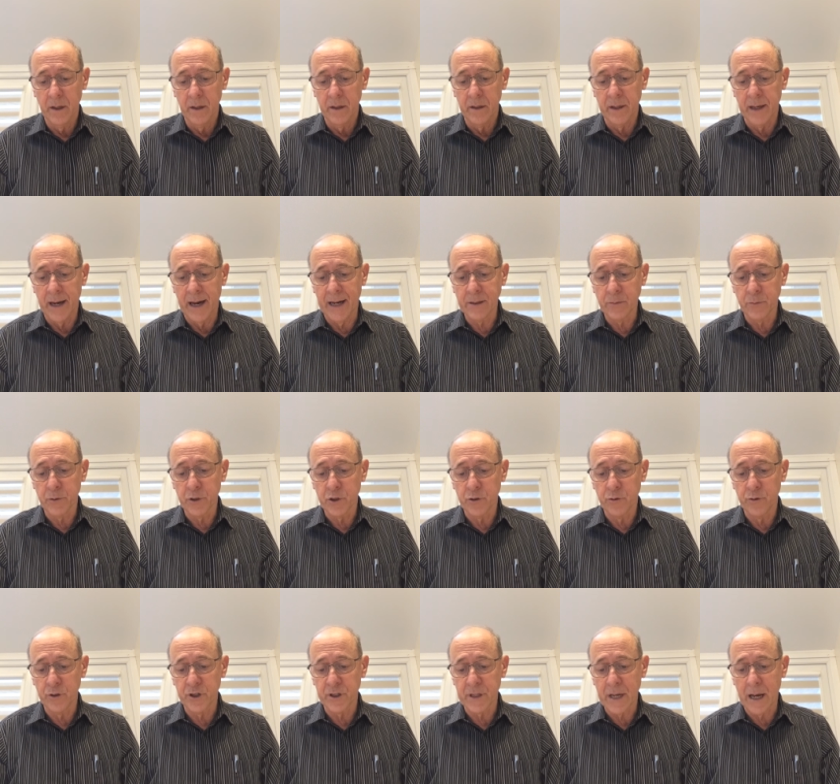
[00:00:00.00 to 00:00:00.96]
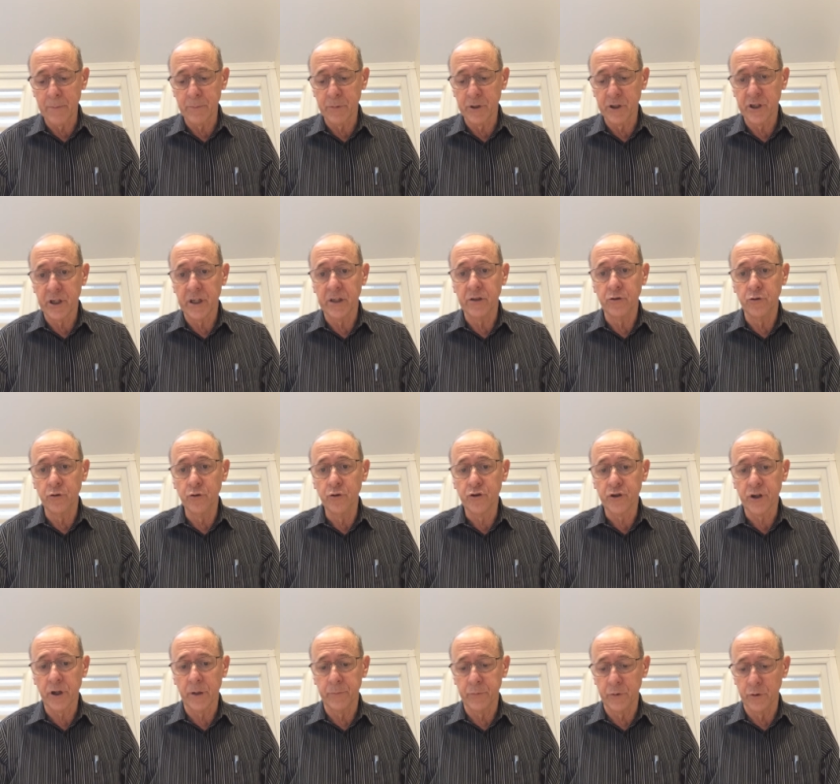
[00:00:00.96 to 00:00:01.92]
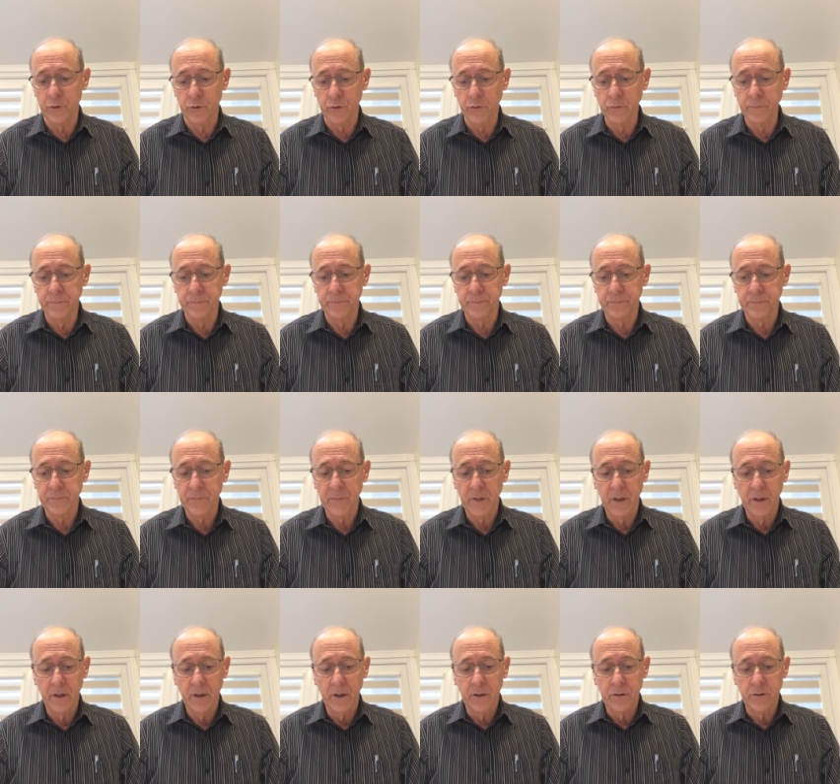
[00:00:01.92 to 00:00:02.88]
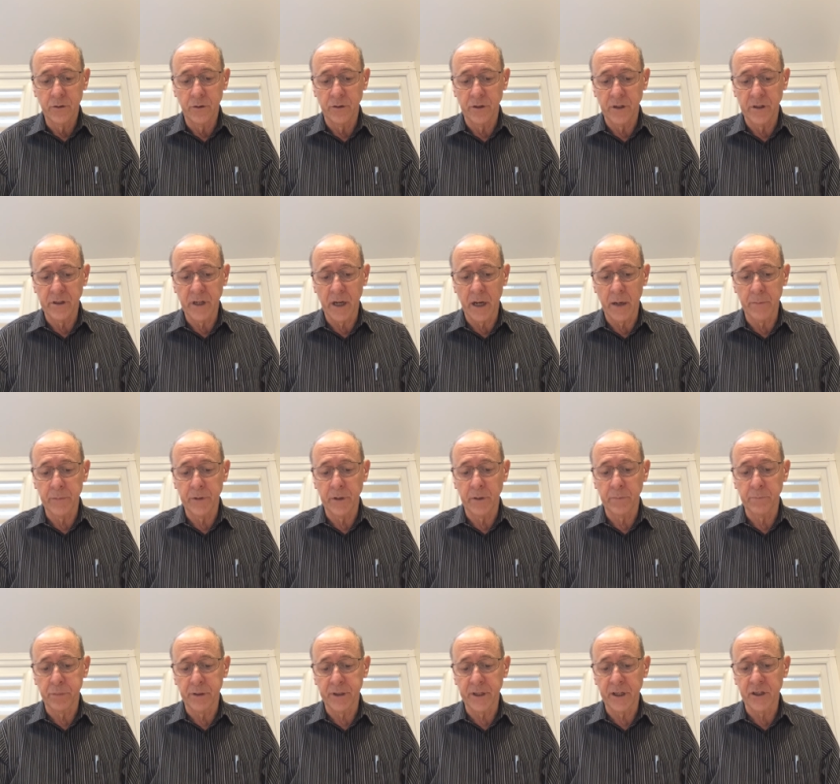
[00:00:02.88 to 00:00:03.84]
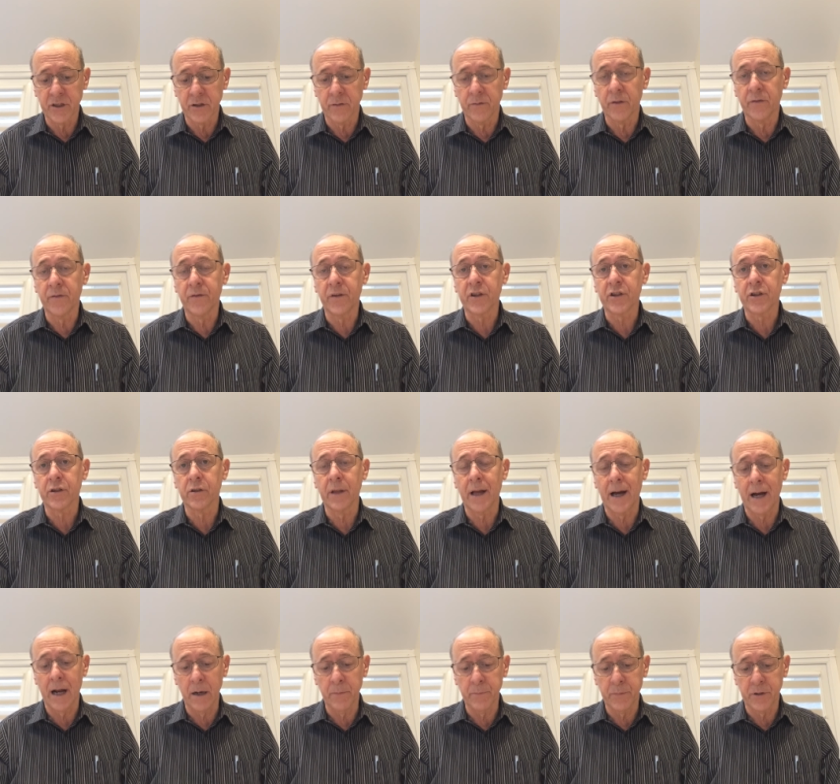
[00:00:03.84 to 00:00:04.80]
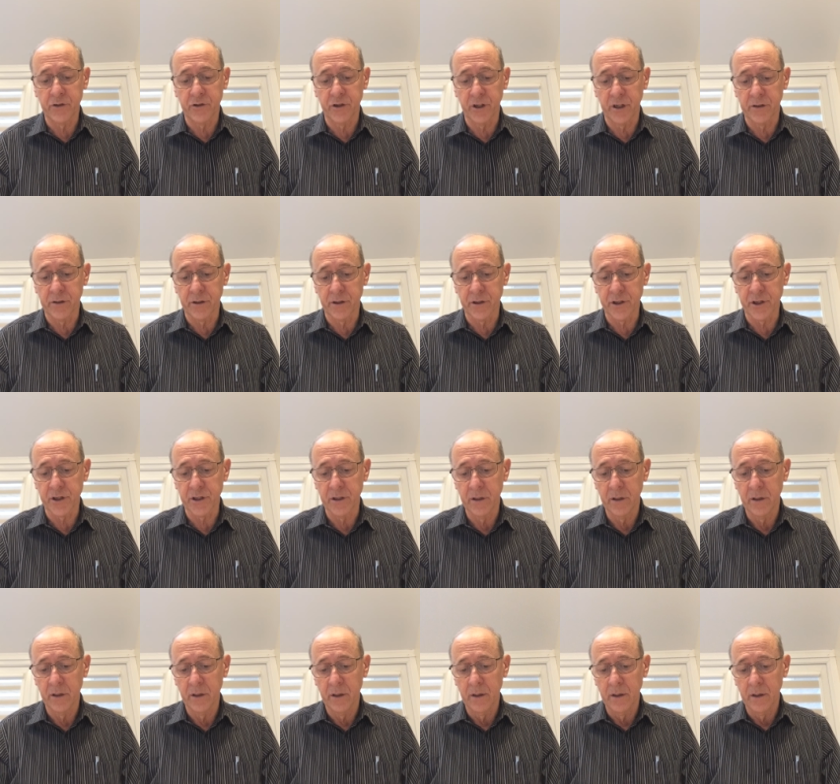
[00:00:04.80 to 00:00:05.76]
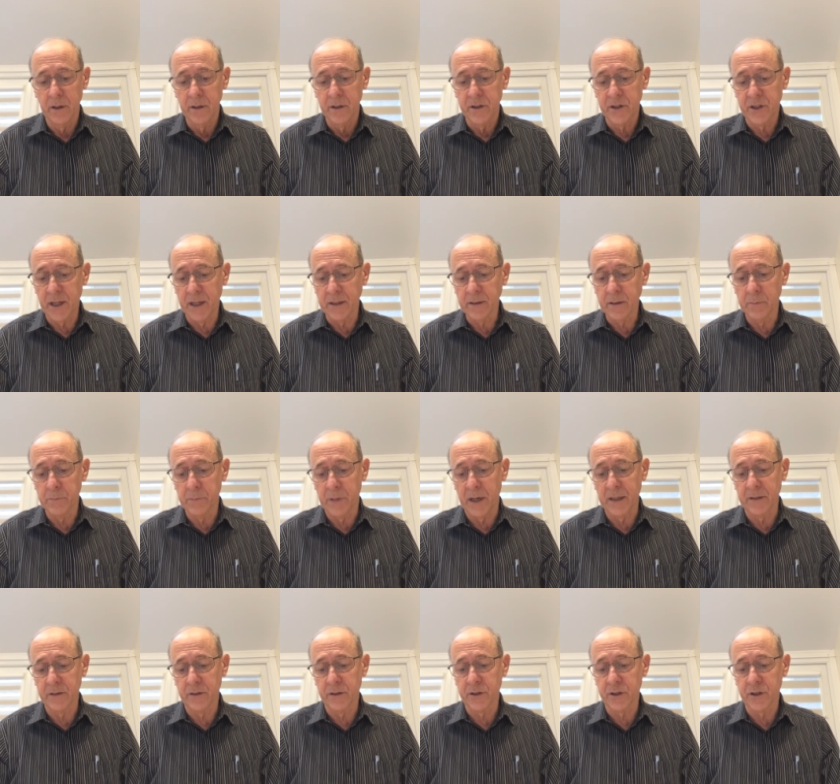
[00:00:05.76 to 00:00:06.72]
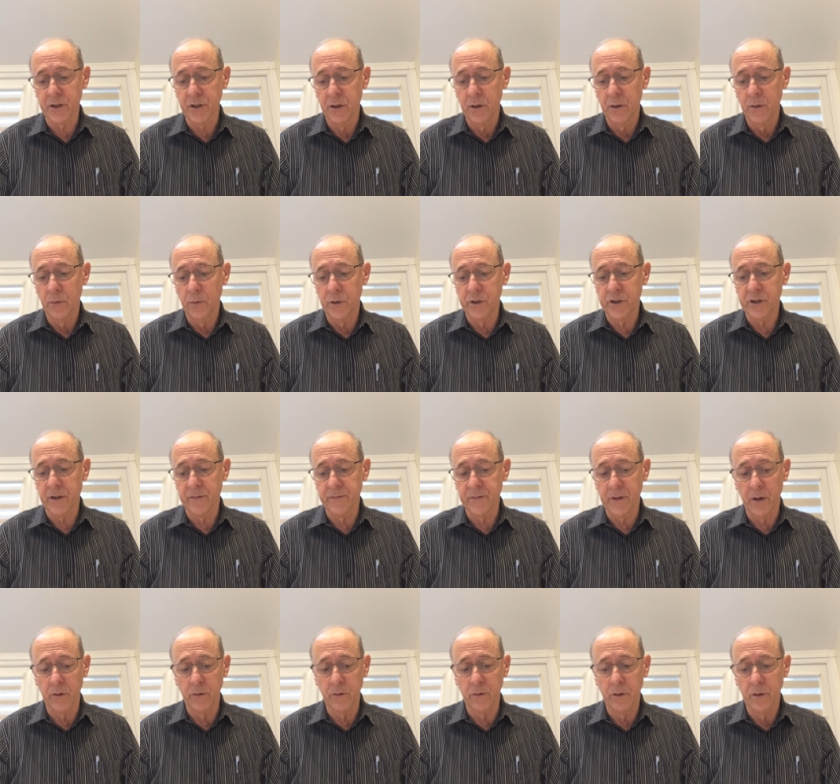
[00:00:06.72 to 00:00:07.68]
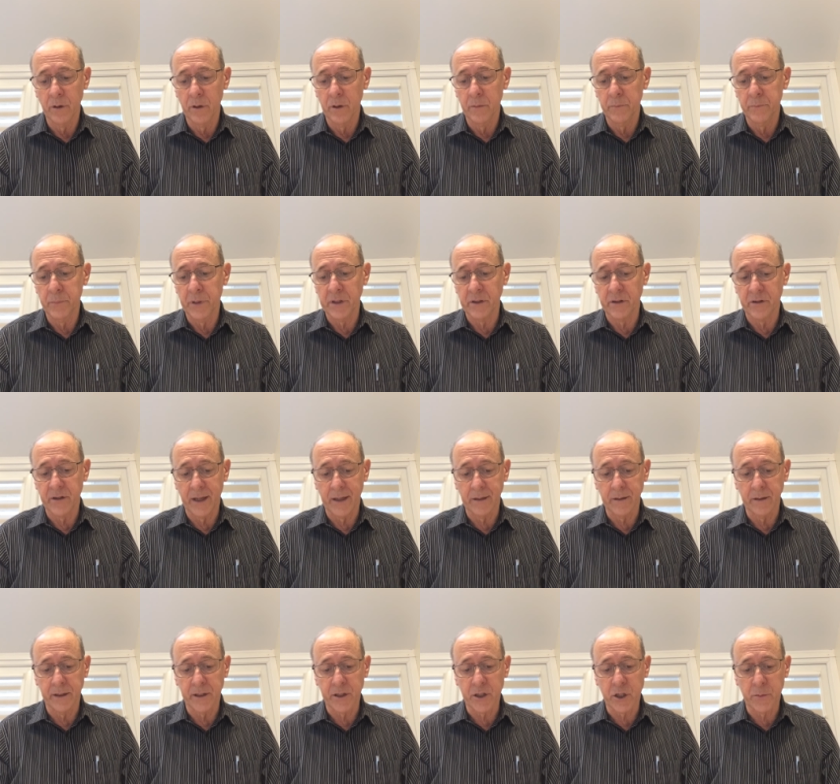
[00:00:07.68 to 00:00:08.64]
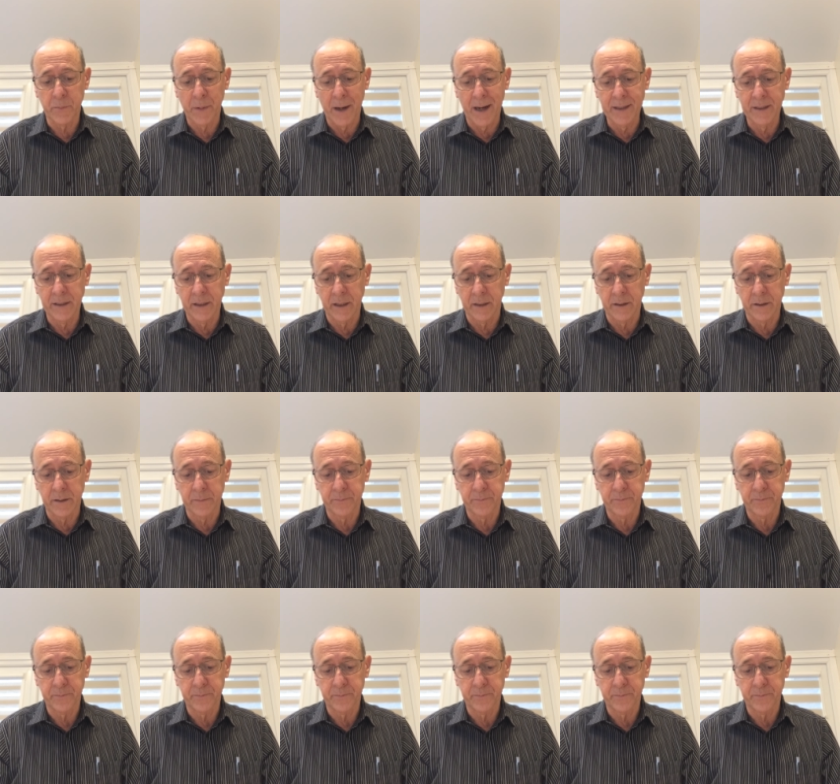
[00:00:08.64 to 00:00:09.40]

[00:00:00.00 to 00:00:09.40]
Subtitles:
The Act was to establish a new tribunal to determine in place of official arbitrators certain matters which have now been greatly expanded.